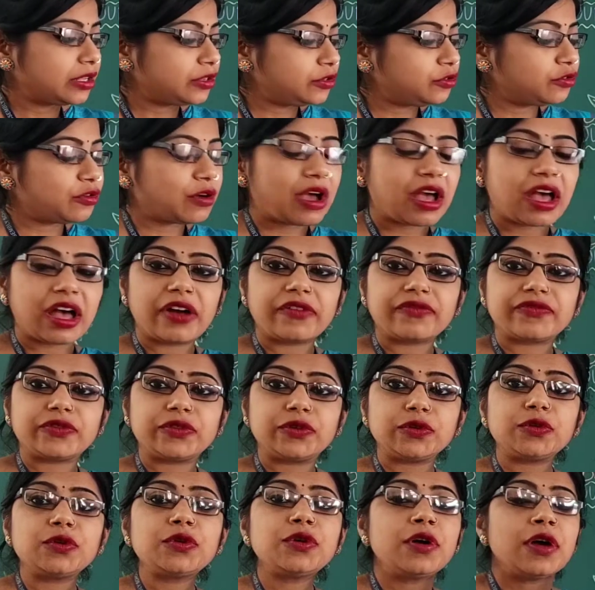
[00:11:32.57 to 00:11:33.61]
You have
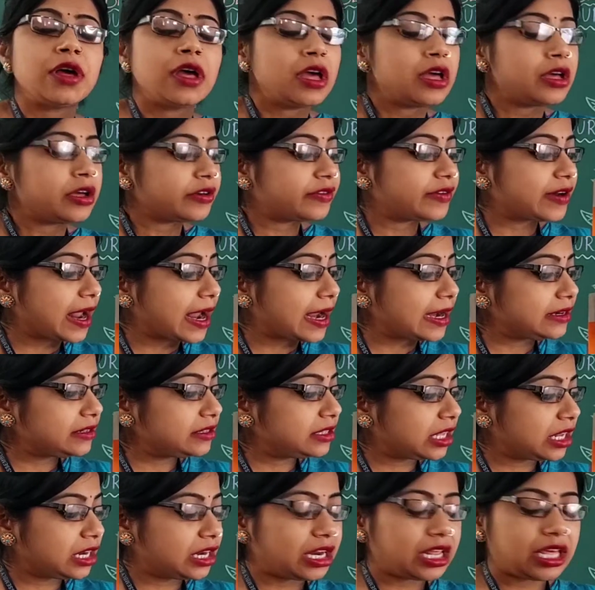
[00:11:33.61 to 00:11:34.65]
to write
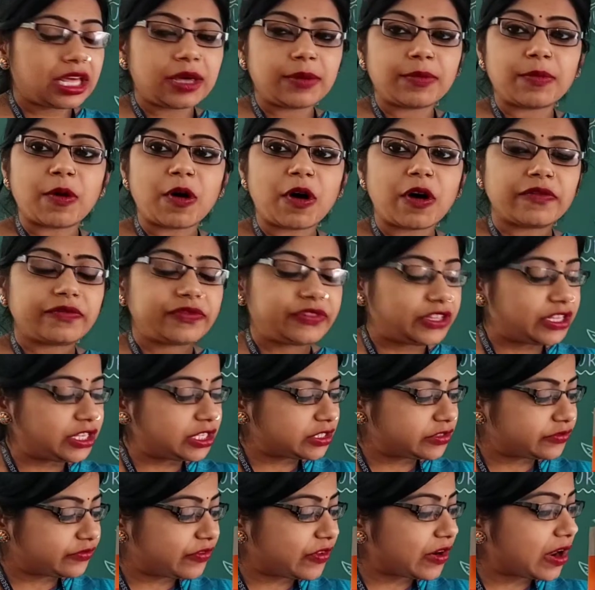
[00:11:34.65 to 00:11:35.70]
the name of
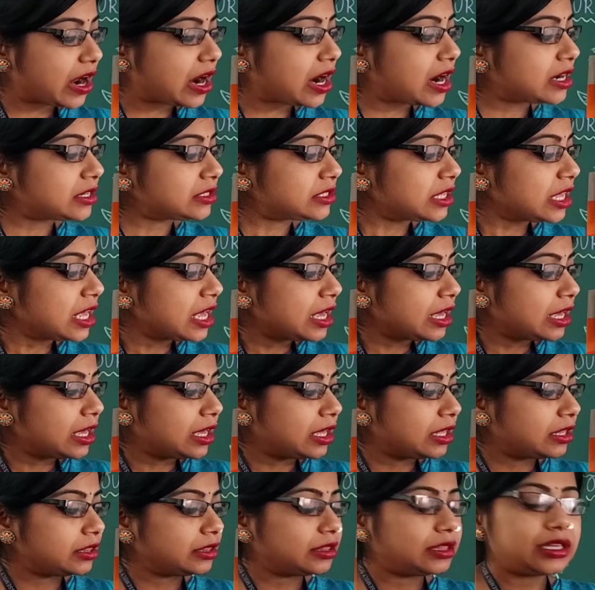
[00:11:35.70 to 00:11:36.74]
these flowers
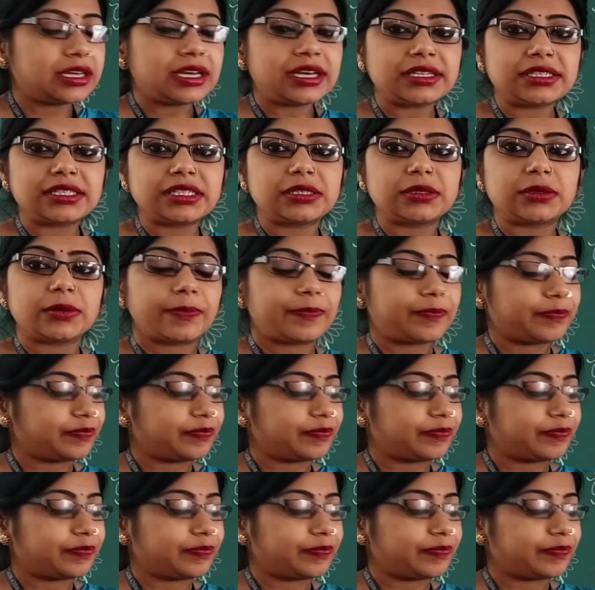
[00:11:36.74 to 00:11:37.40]
in this